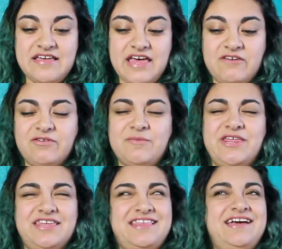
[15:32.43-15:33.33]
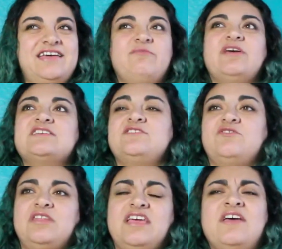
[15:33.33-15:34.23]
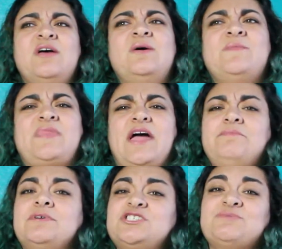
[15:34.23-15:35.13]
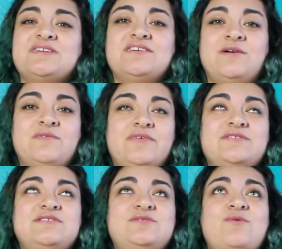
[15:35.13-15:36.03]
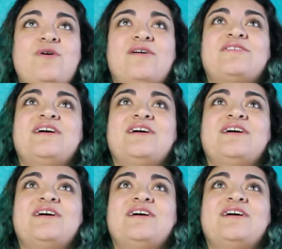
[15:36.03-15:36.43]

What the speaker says: And for me, like, that hit me because, you know, like, I pushed myself so hard.